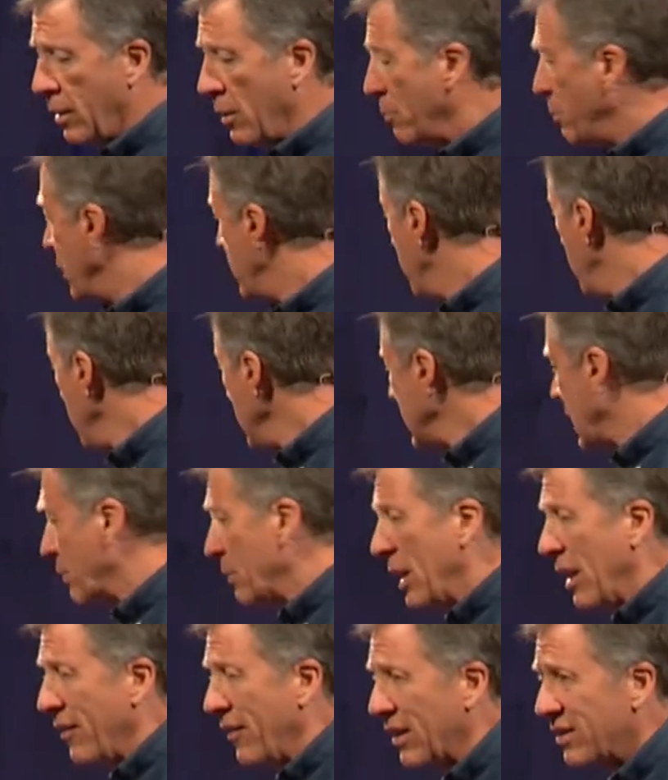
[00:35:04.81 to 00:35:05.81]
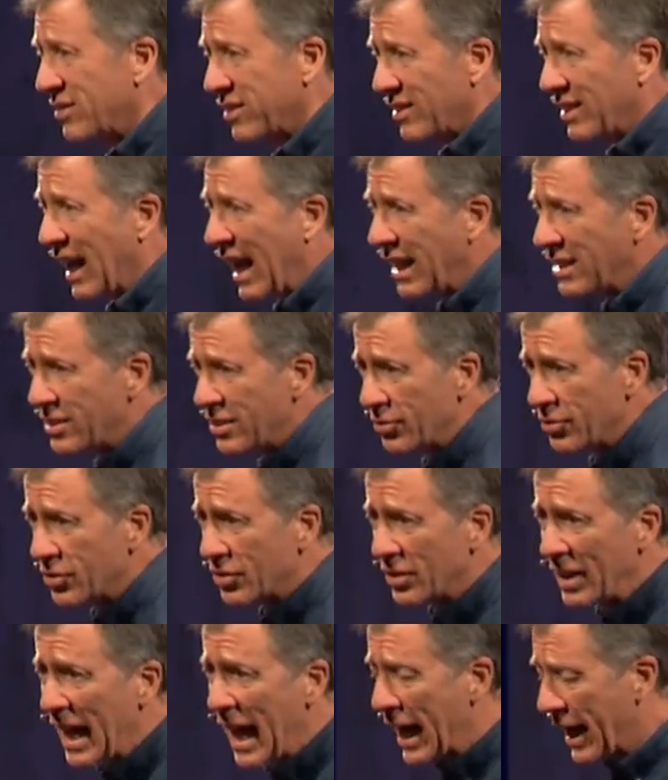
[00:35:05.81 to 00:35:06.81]
But in the meantime, there's lots of
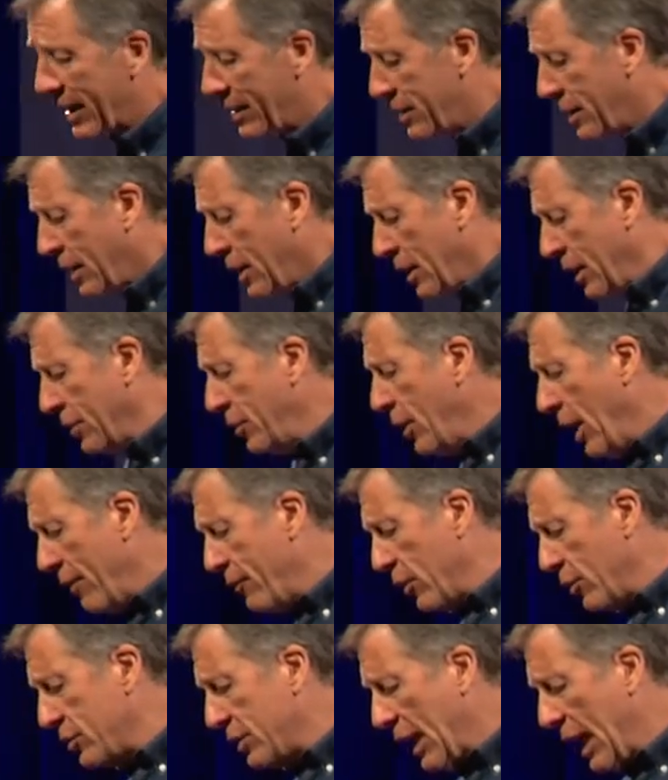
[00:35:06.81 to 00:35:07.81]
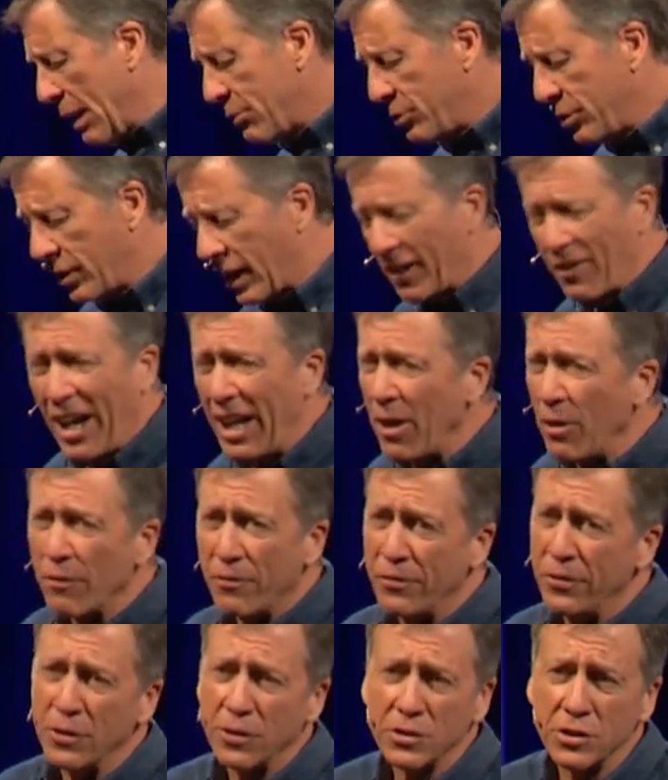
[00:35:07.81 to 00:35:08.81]
slack. And, and you have those times you're like, I don't
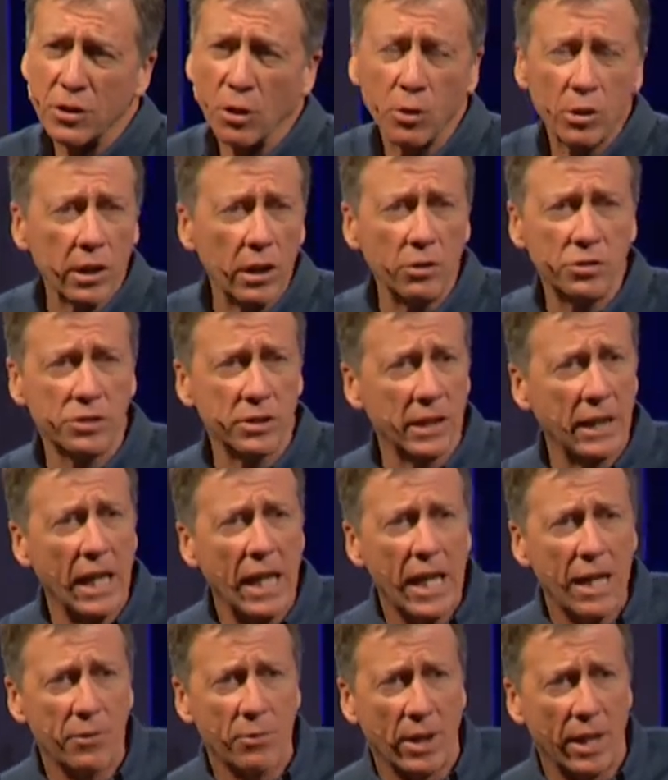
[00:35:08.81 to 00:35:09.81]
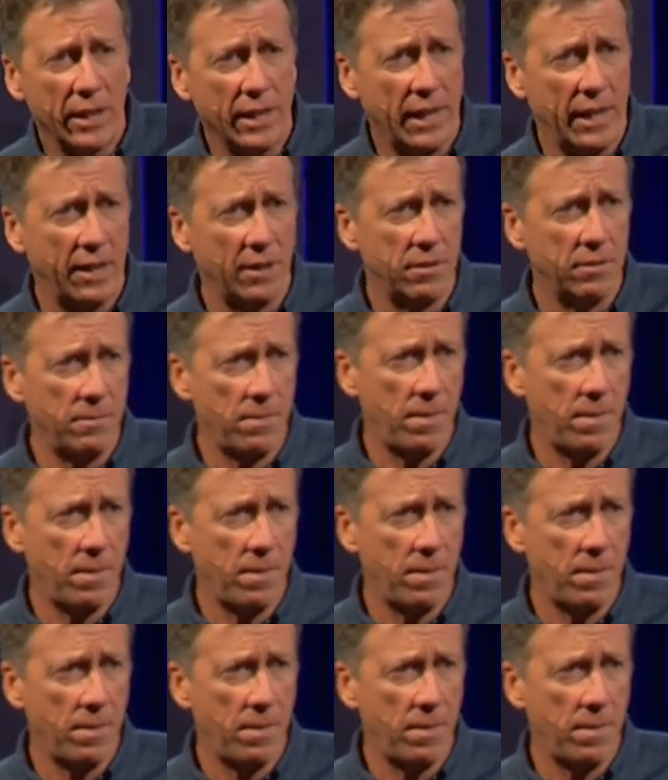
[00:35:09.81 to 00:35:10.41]
feel so close to God right now.